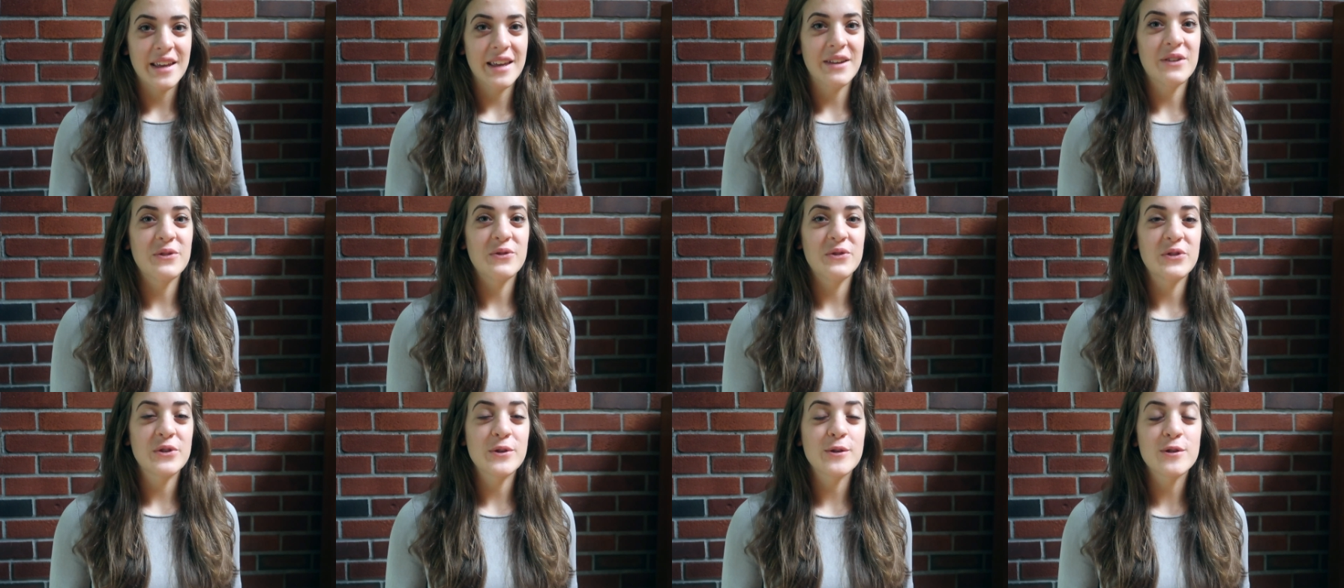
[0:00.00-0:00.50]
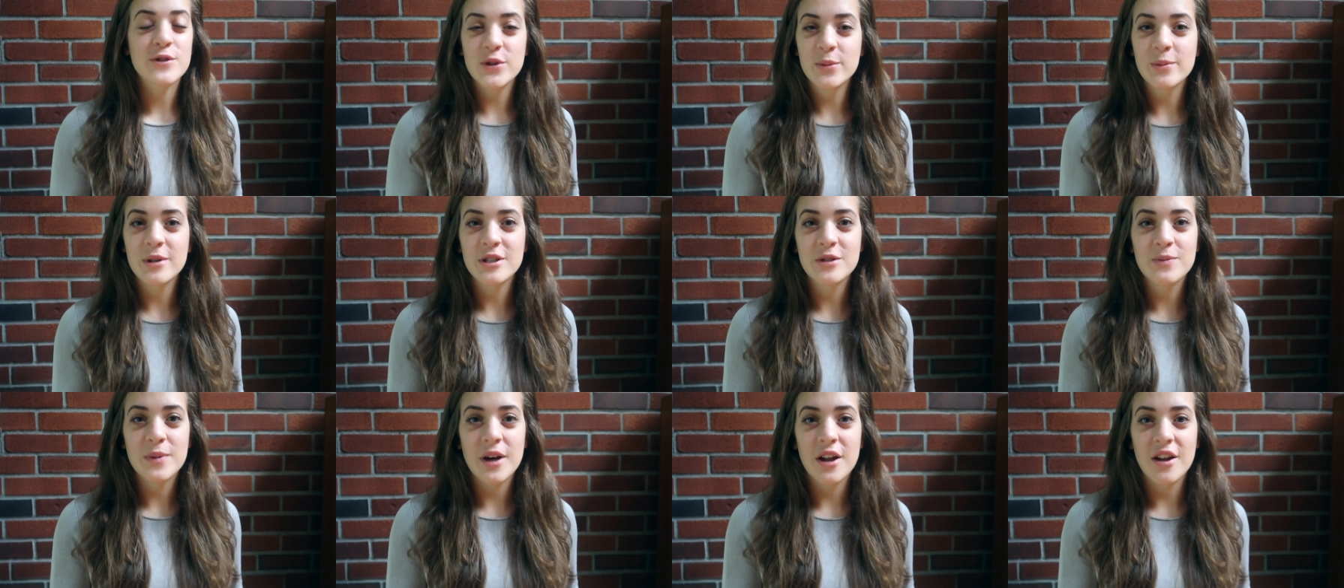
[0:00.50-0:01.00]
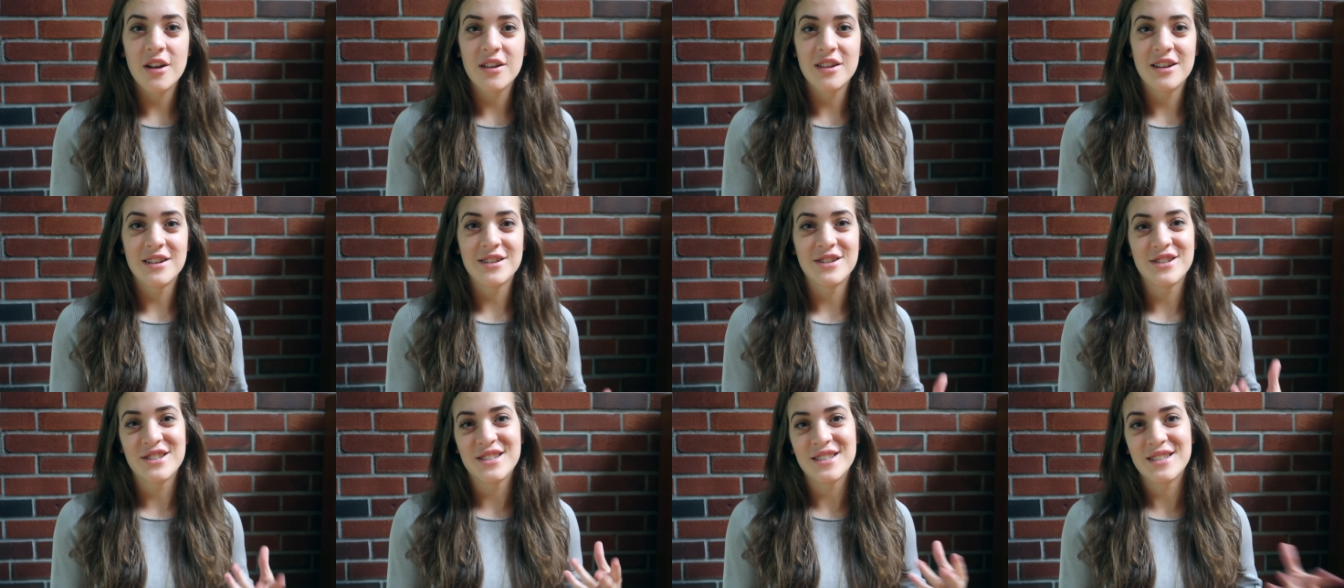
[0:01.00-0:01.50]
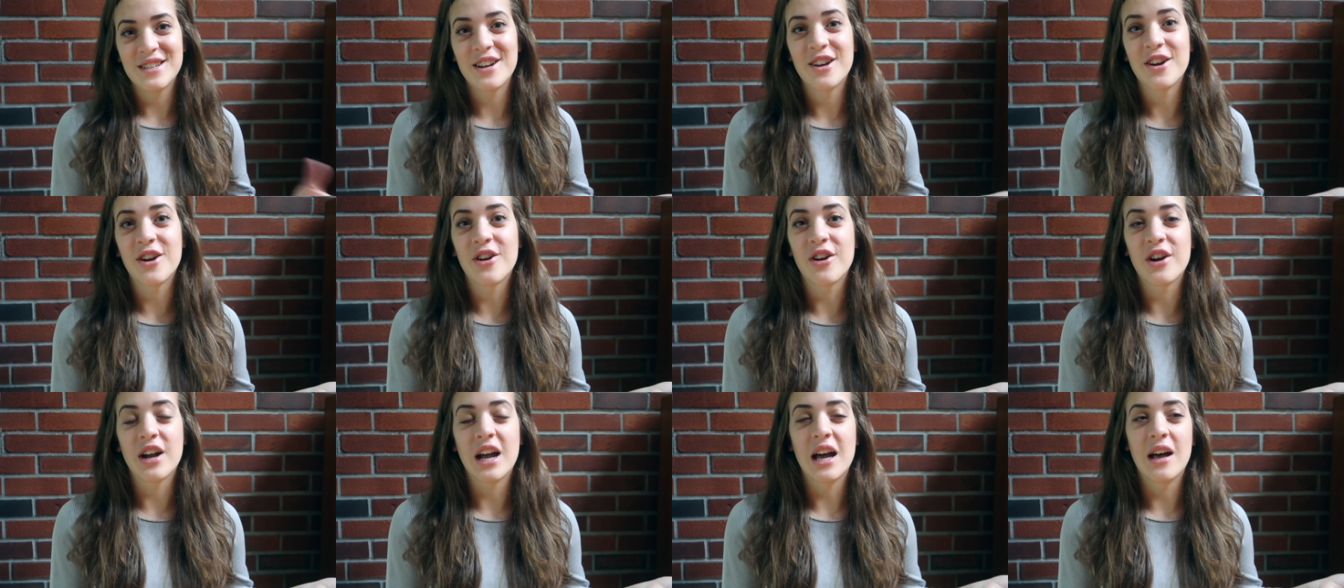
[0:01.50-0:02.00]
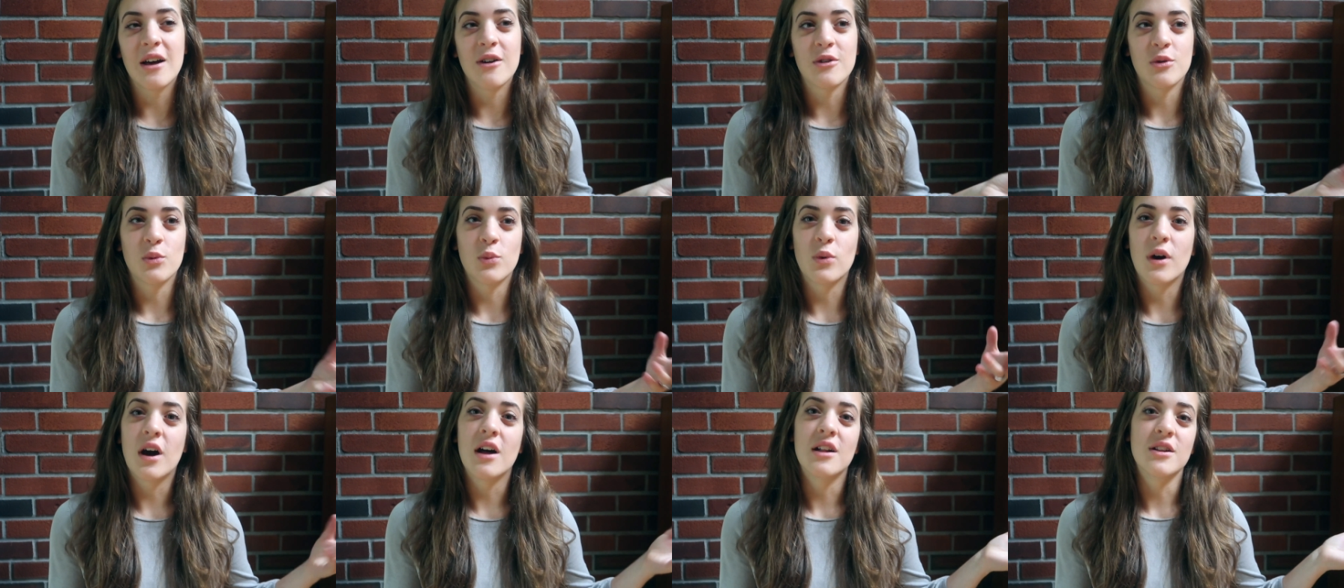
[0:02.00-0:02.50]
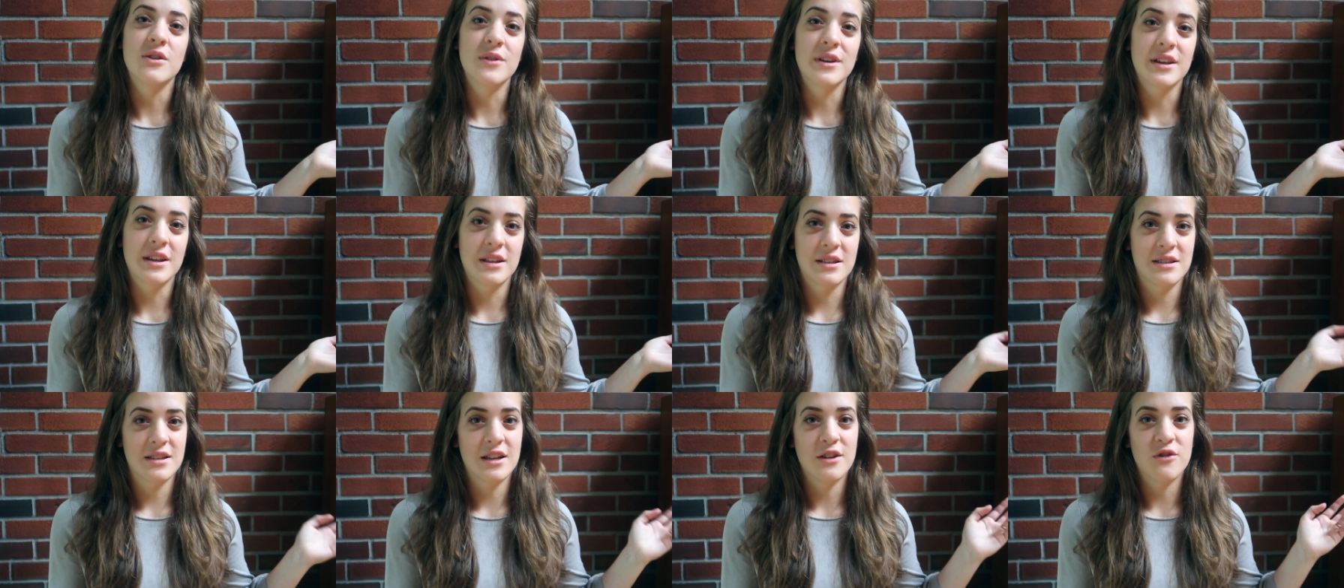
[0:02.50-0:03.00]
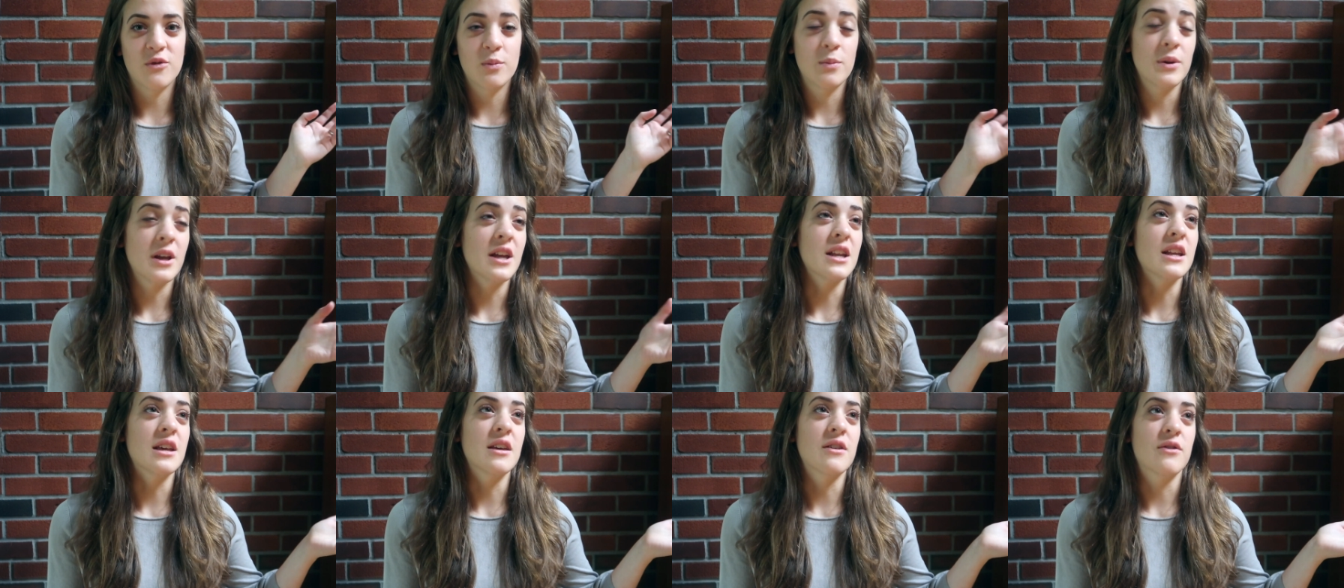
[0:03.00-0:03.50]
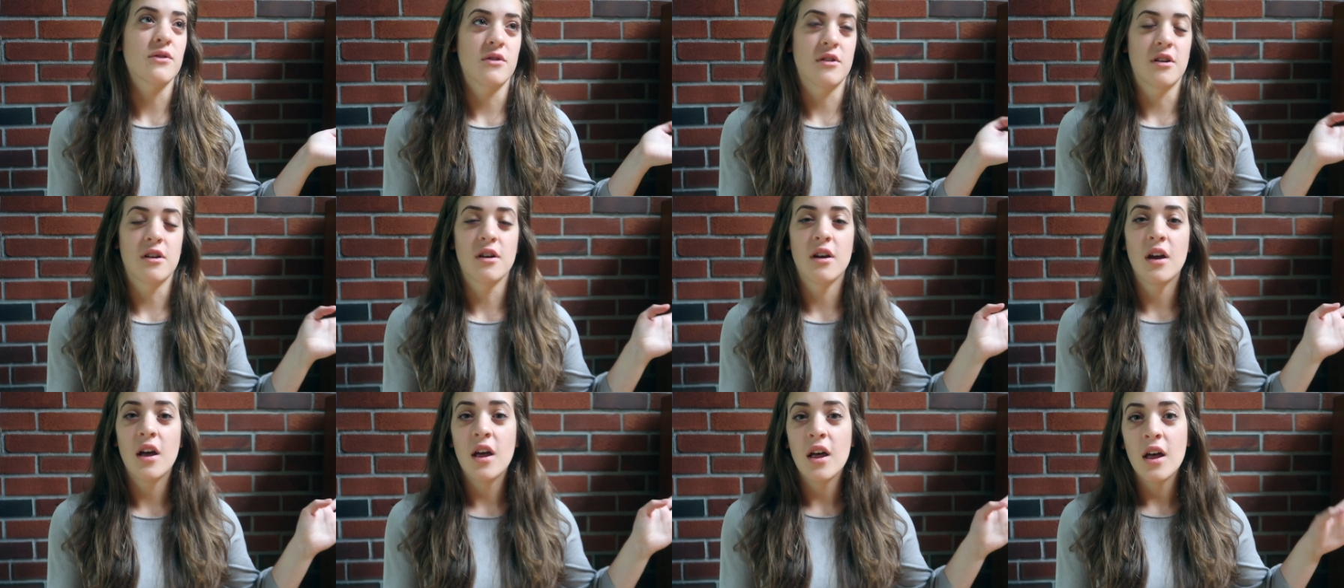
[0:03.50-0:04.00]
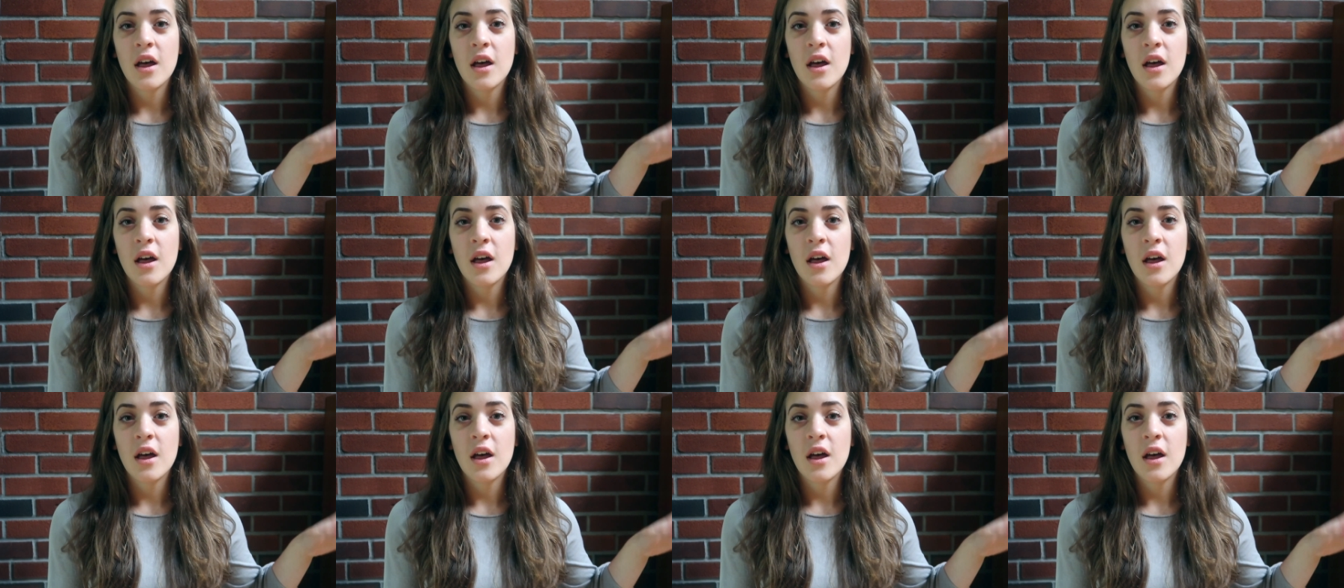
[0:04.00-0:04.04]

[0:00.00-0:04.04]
it feels so much better than just sitting around wallowing in self-pity for